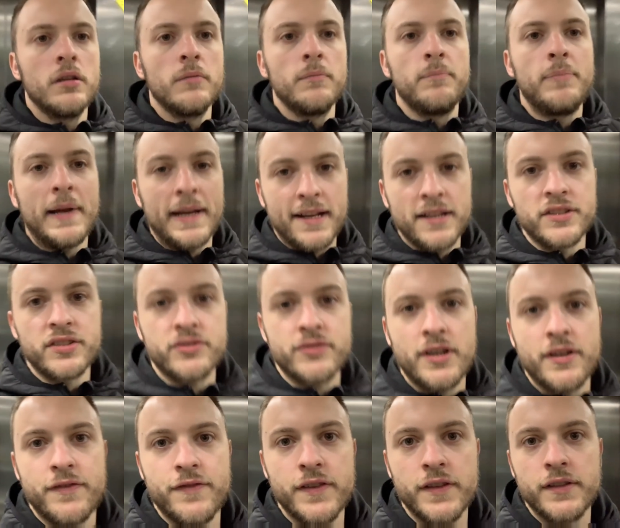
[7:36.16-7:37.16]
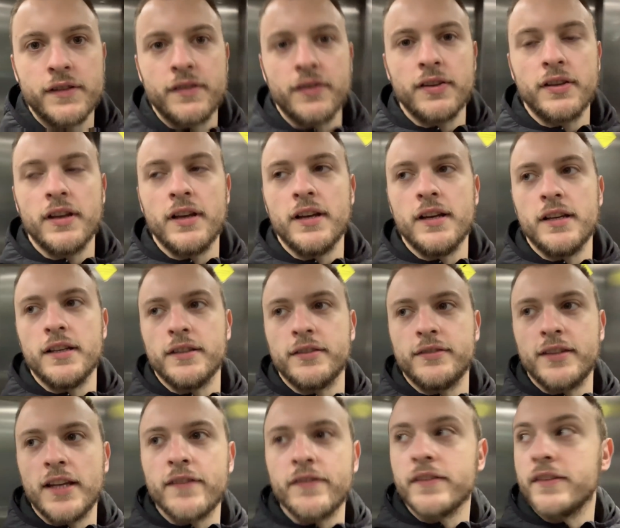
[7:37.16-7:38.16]
Back in Stratford,
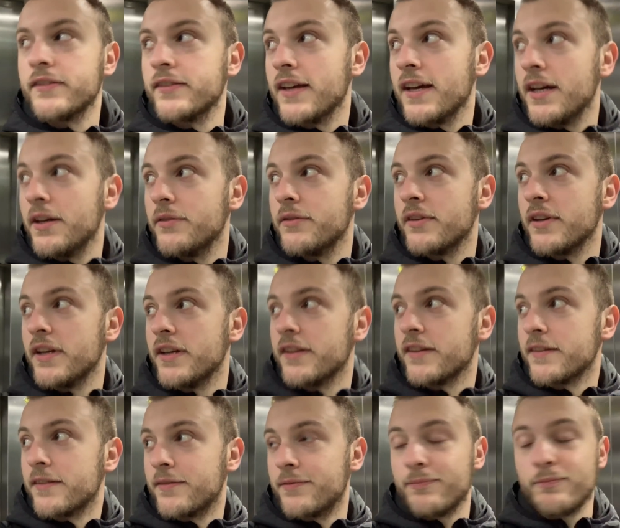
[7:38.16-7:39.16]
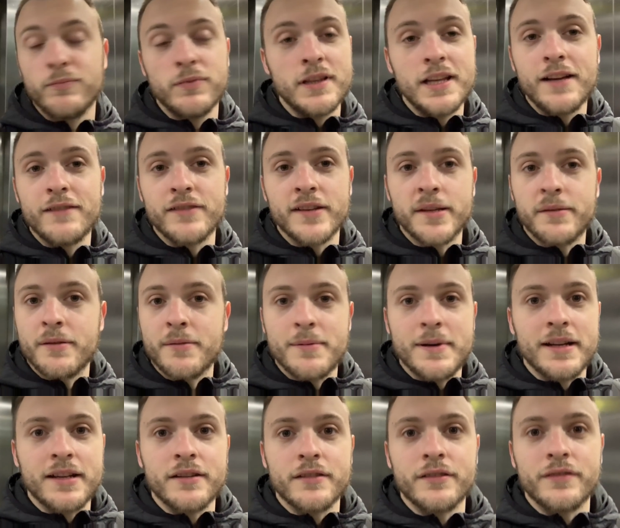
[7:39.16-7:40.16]
safe and sound. It's lovely to be
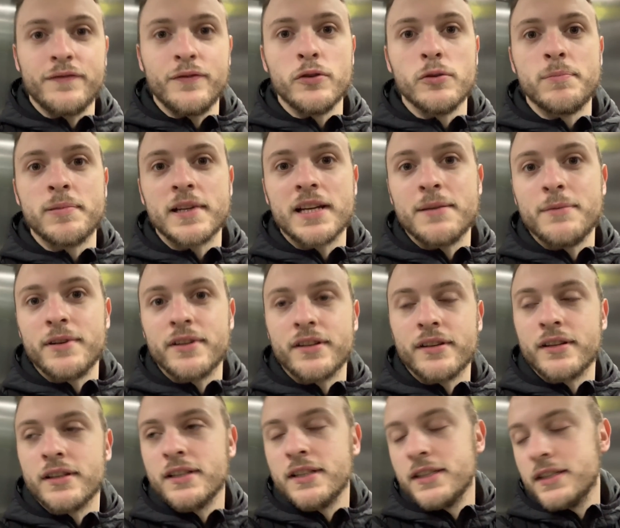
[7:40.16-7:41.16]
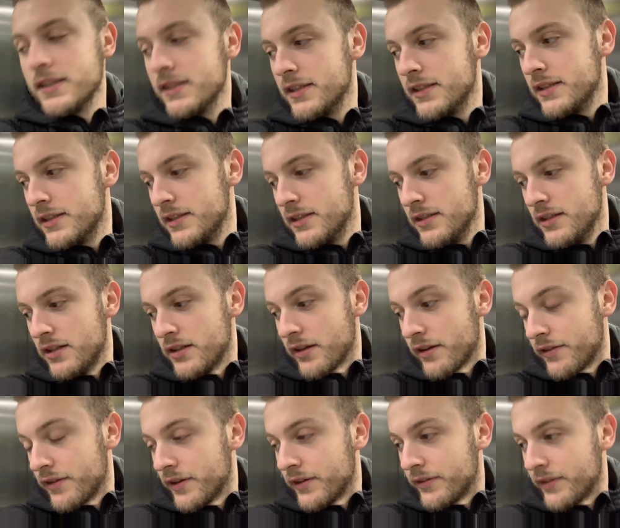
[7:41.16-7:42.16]
back at 4 p.m. on a
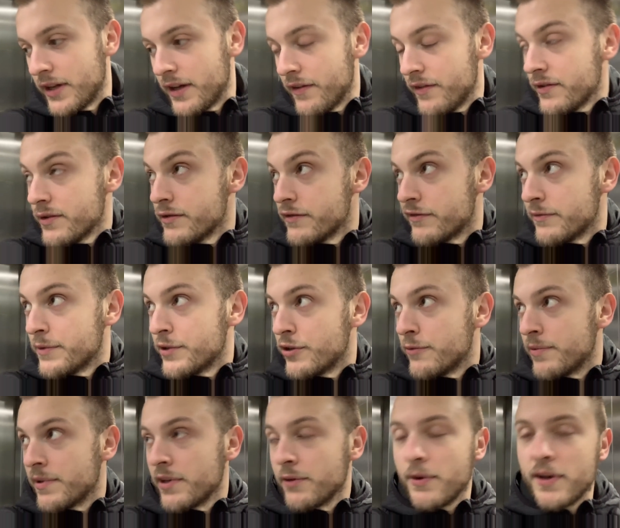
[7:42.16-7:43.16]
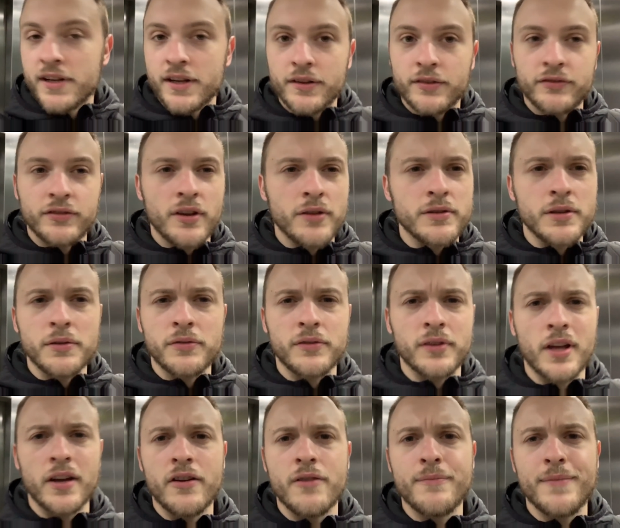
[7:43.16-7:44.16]
Thursday afternoon from a European away day. So used to
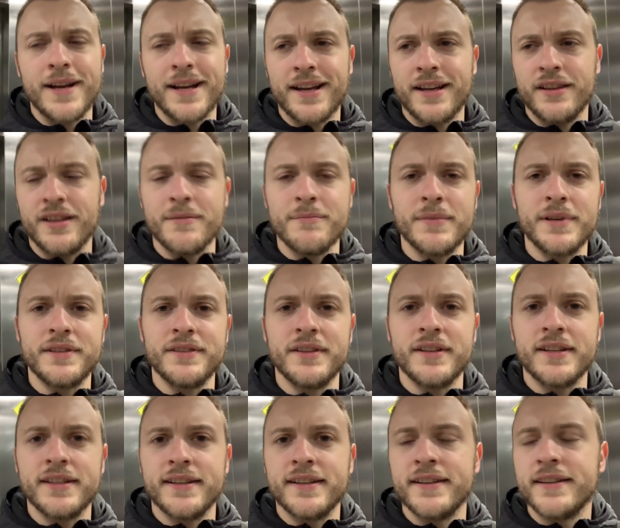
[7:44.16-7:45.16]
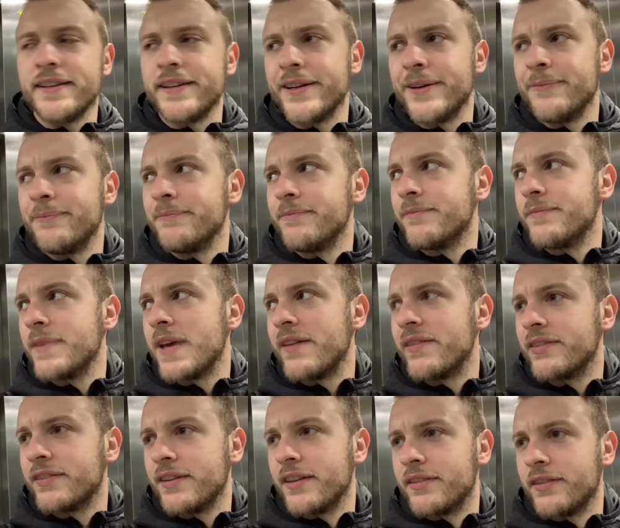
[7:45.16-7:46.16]
coming back at like midnight.
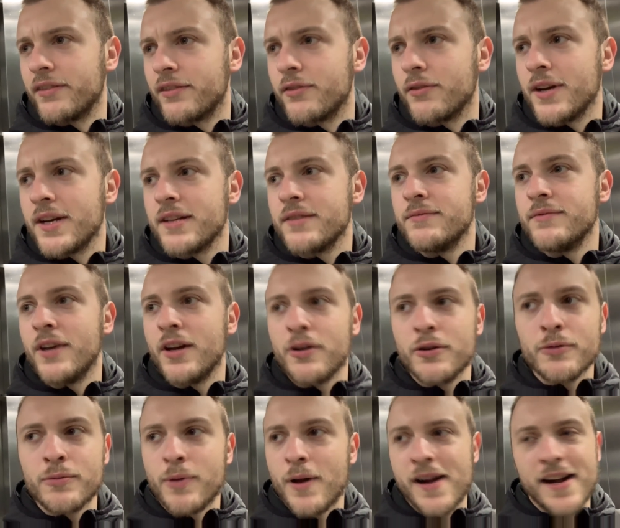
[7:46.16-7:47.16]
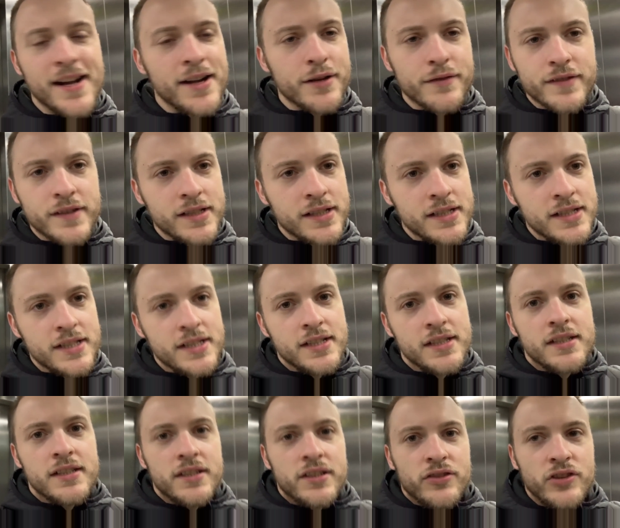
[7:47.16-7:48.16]
This is great. No hangover,
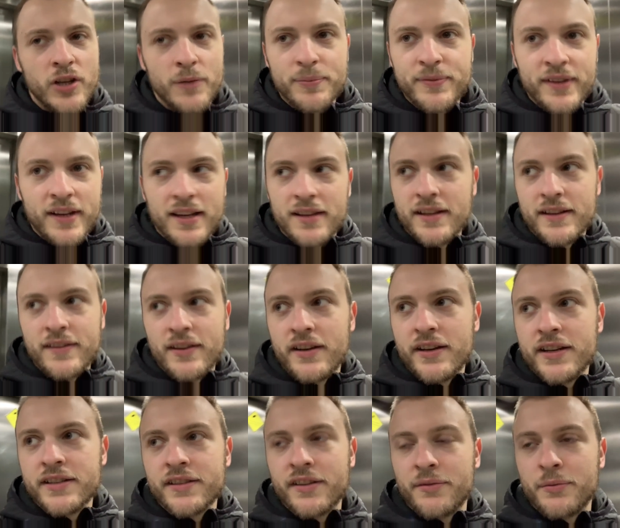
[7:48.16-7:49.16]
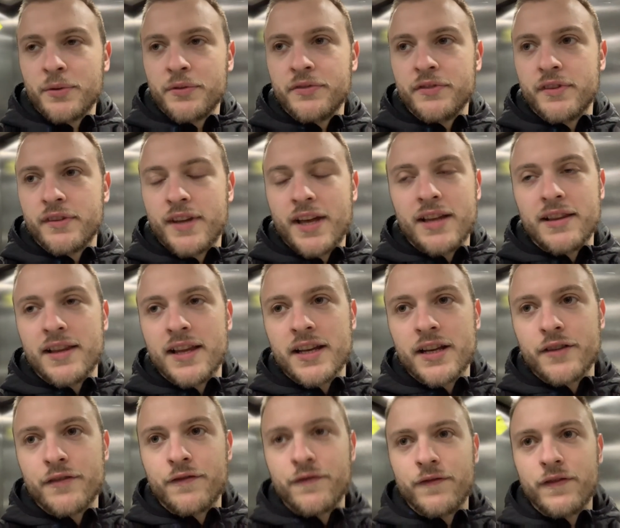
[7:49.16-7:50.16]
not particularly tired, as it wasn't that
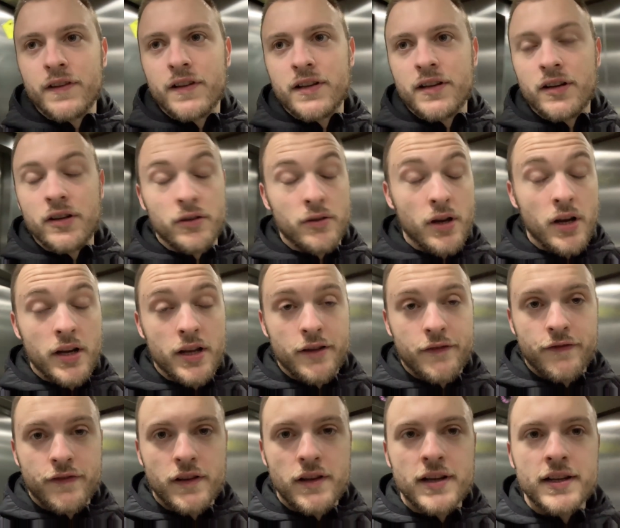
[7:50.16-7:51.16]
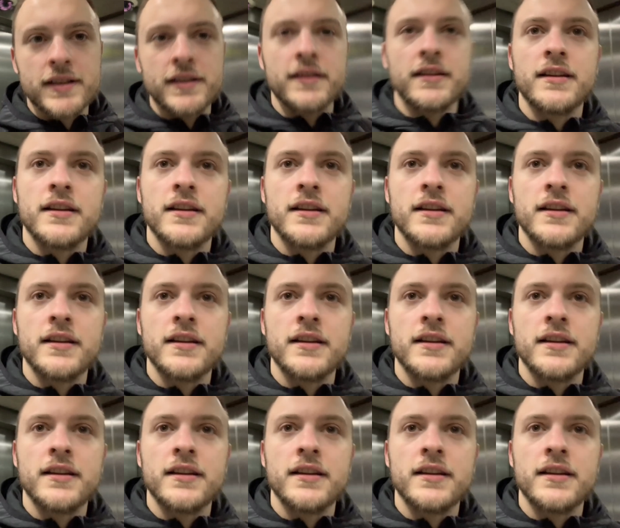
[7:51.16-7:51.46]
late a flight or earlier flight.